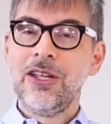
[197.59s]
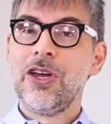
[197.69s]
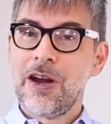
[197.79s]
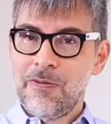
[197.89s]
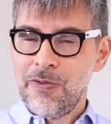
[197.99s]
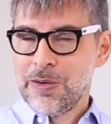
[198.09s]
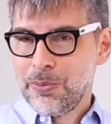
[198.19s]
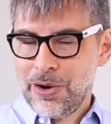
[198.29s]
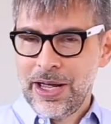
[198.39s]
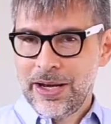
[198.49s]
you get a free
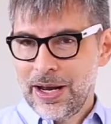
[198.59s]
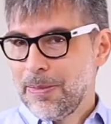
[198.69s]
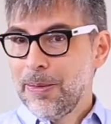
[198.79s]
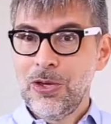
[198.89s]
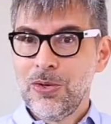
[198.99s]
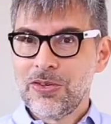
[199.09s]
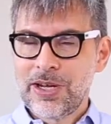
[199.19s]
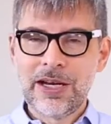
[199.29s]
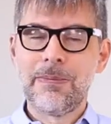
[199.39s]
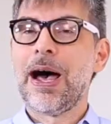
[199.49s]
print, and maybe you
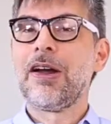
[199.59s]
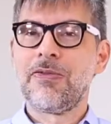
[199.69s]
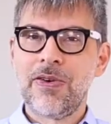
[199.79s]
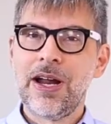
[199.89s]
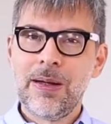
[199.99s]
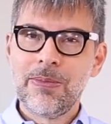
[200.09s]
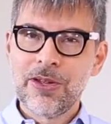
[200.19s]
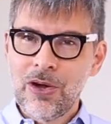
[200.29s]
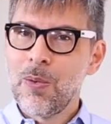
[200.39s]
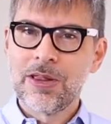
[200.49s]
decide to buy a frame
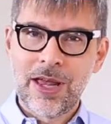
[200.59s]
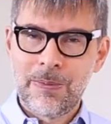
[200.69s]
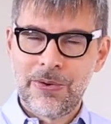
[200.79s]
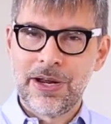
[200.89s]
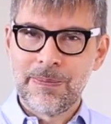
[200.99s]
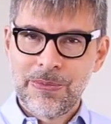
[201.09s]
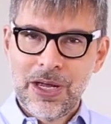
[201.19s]
to go with that print.